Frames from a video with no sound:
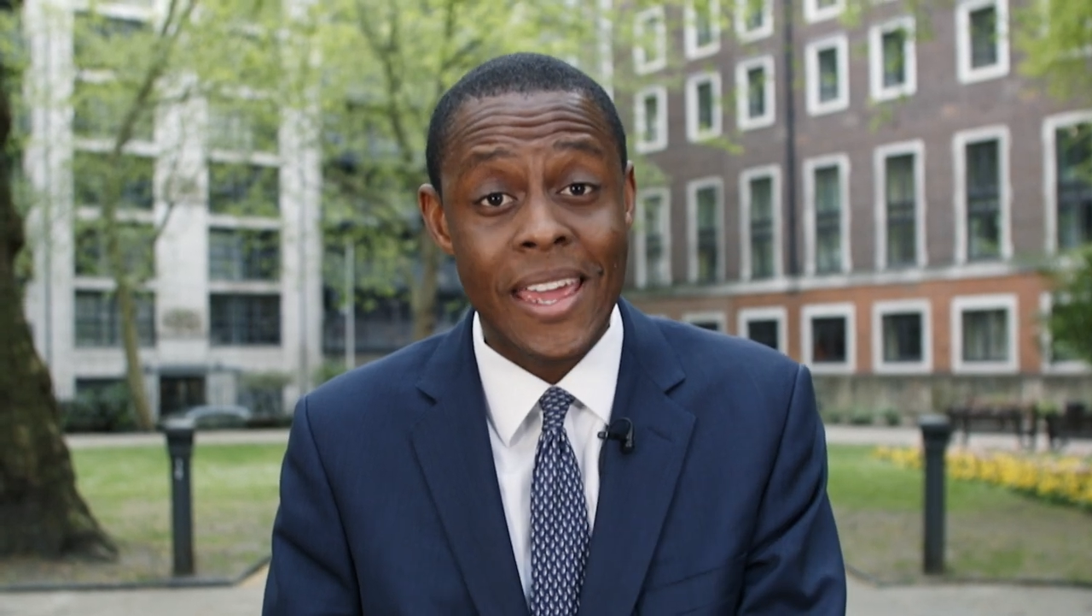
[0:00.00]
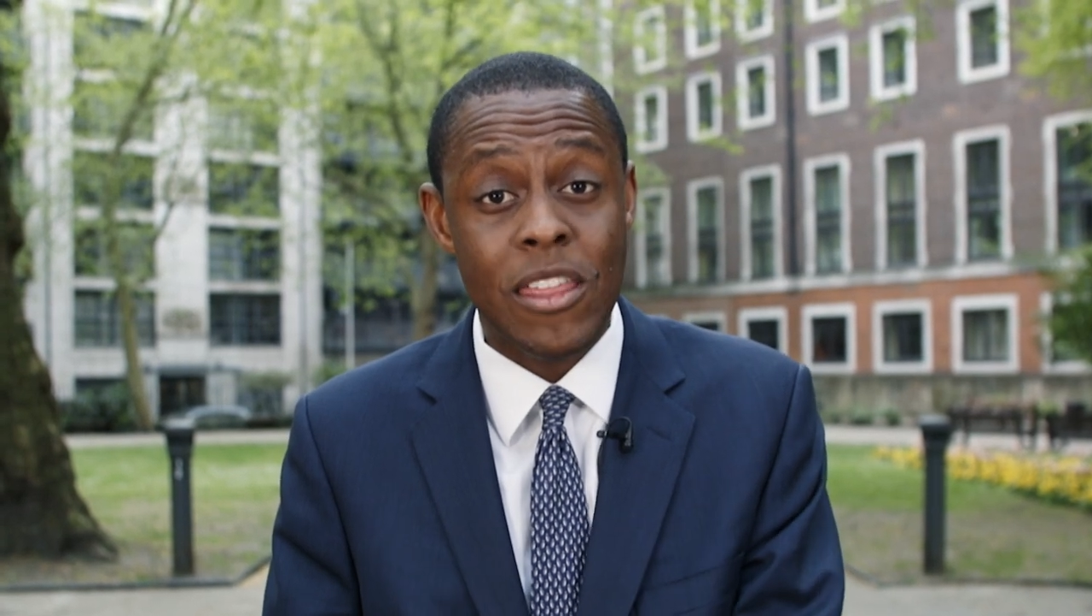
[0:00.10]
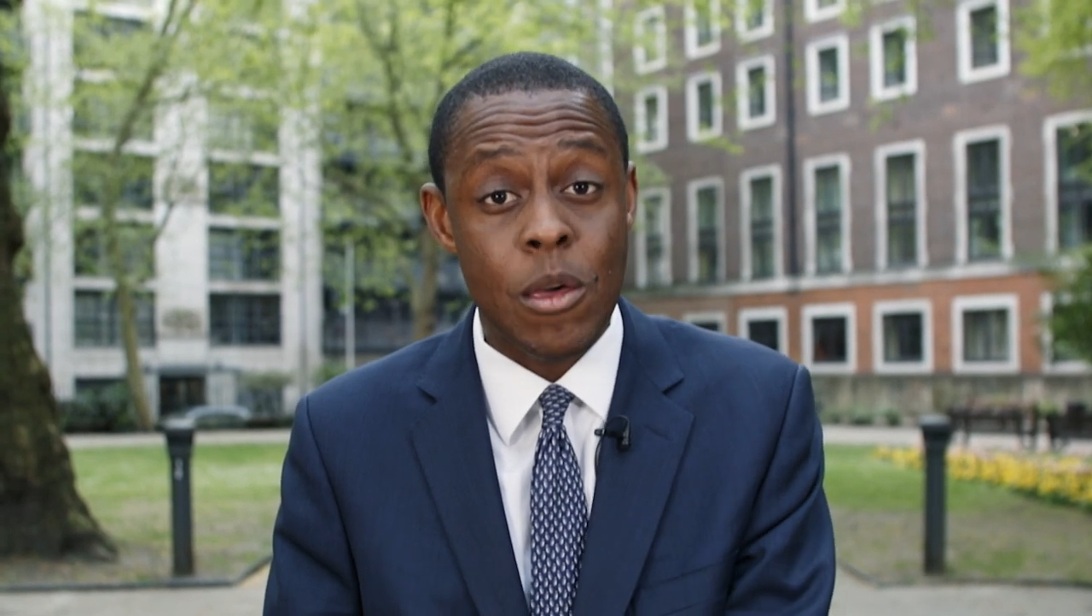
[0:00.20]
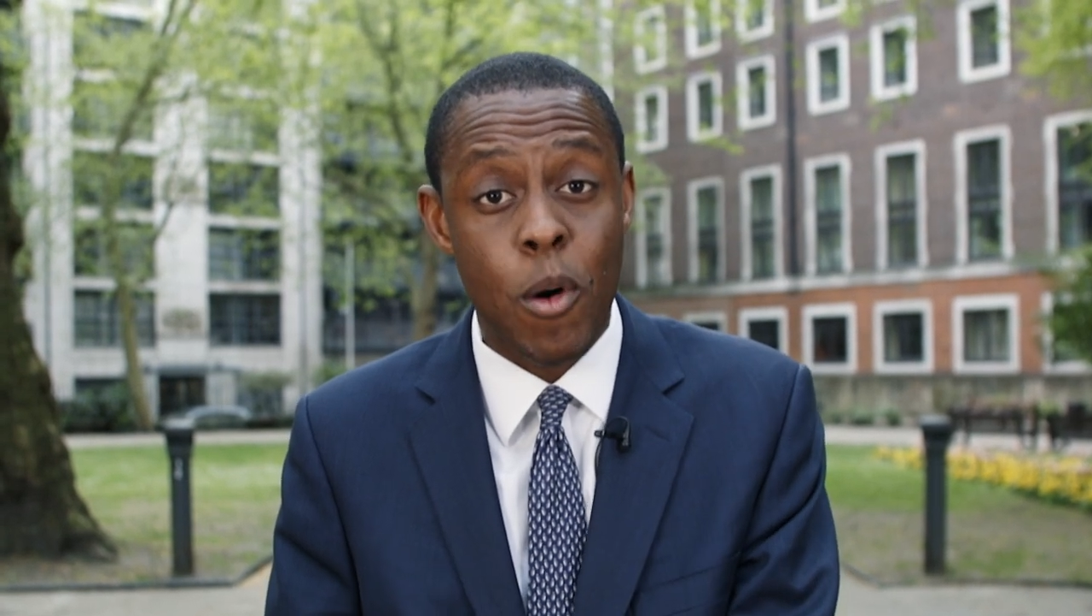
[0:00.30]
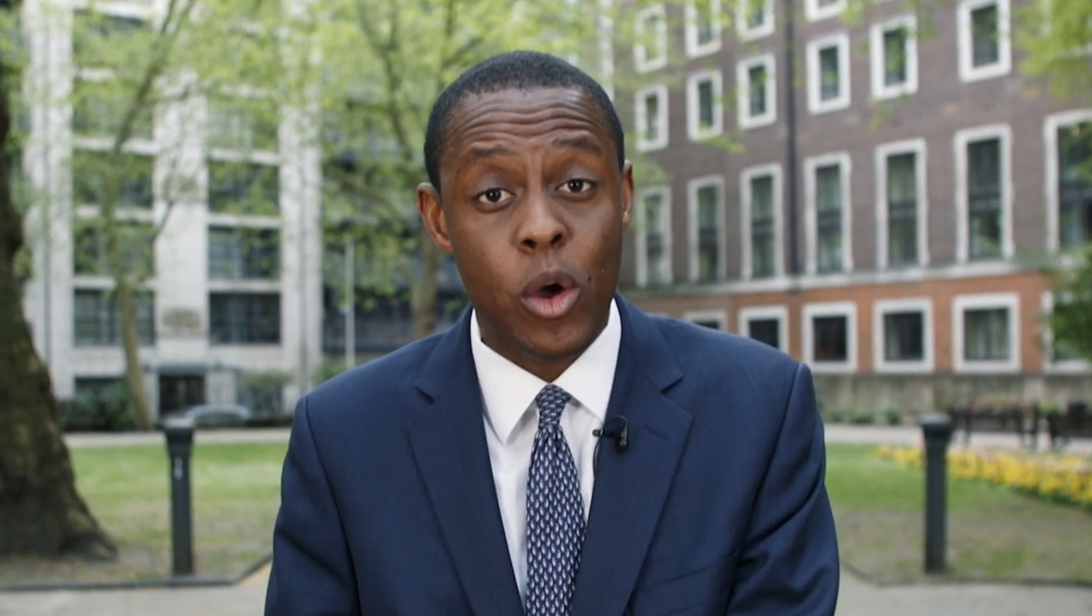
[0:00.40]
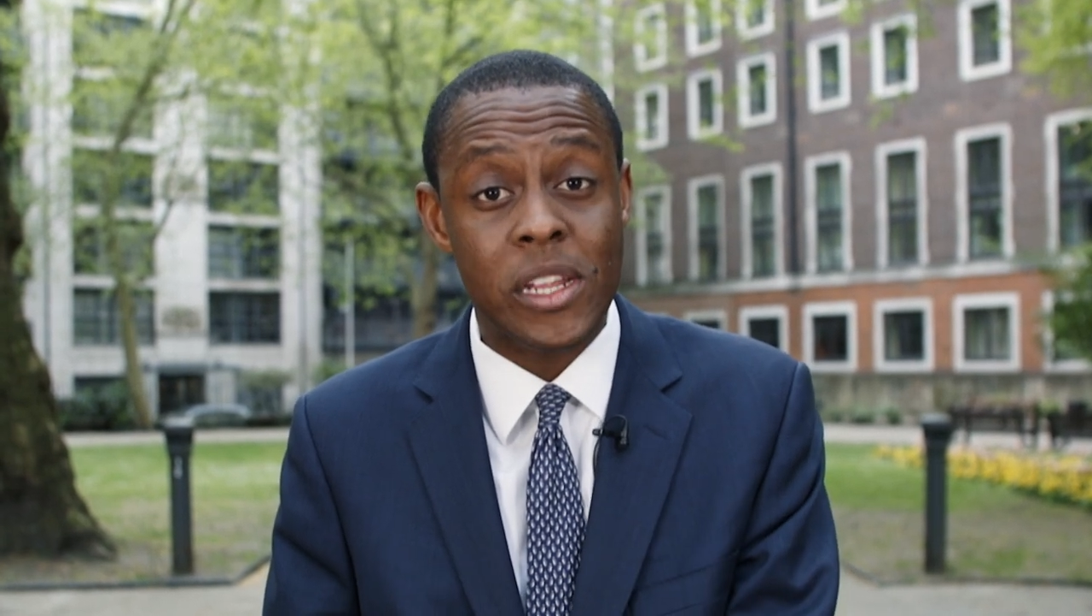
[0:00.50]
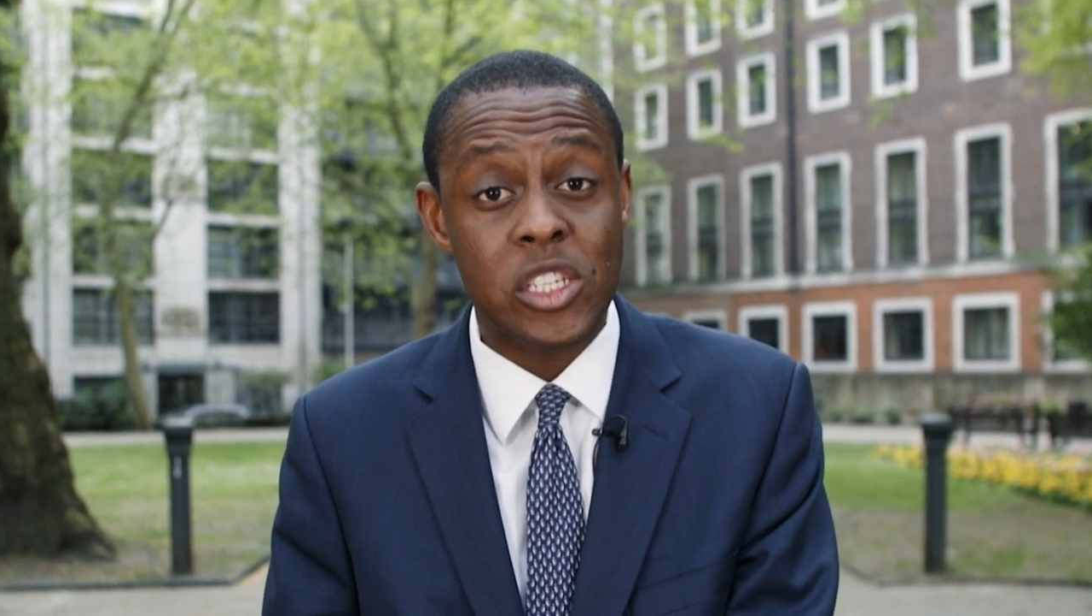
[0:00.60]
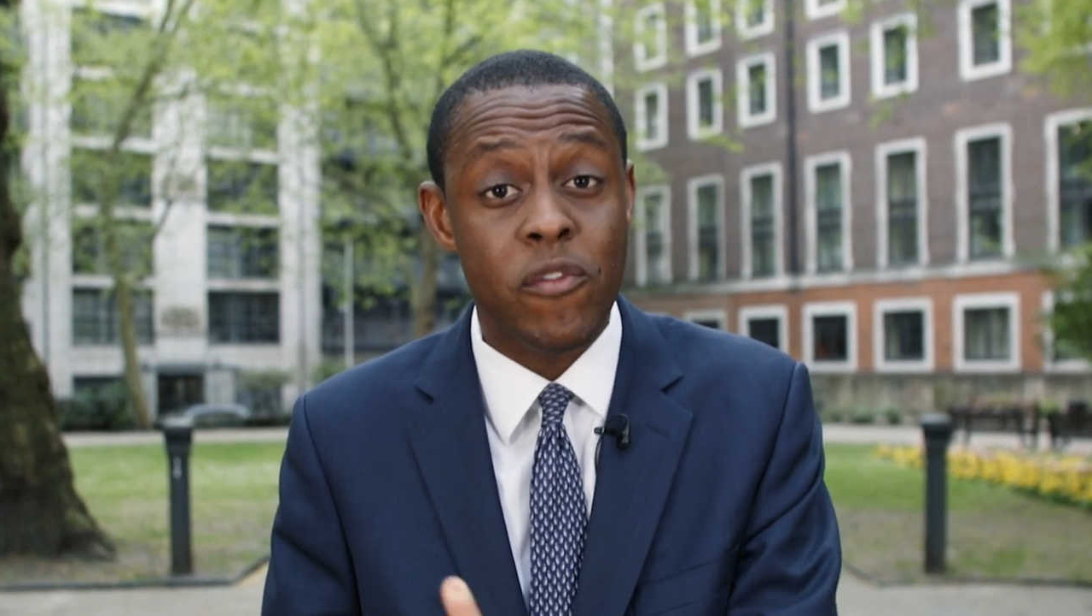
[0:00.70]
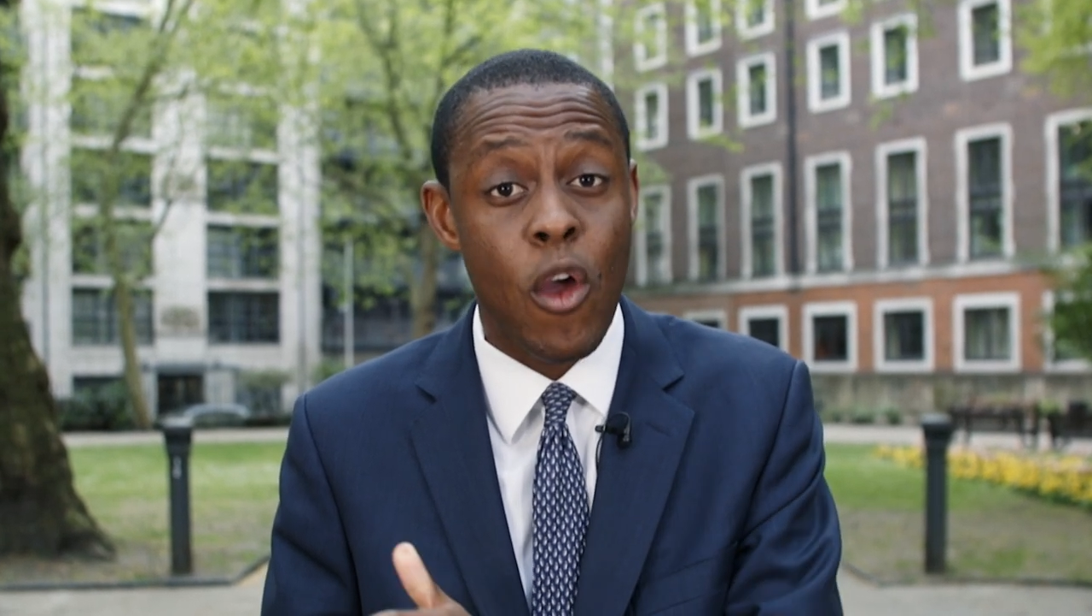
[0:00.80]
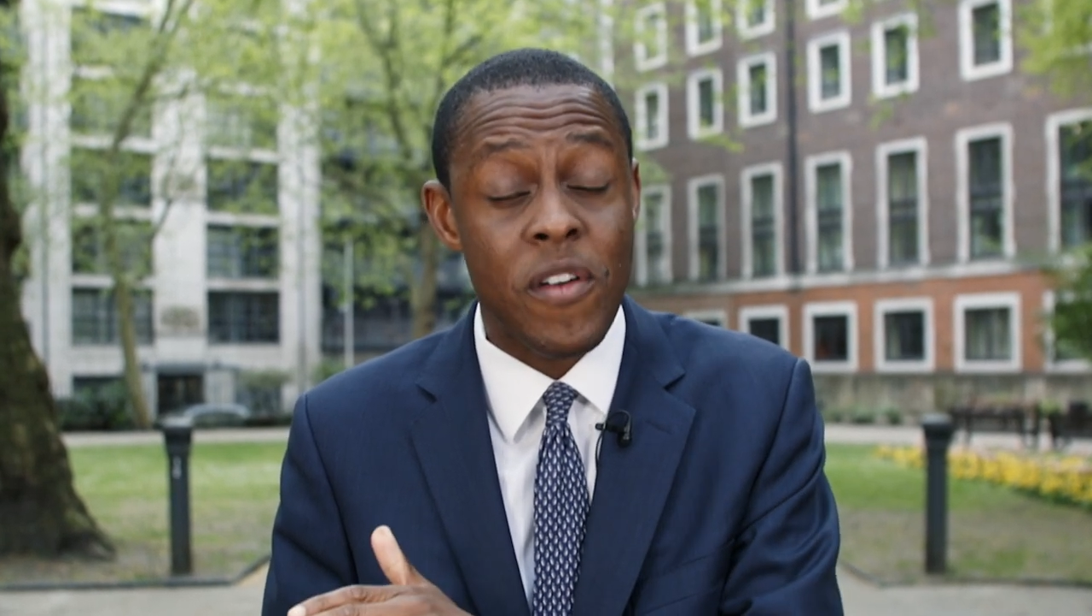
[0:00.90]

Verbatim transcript: in the pockets of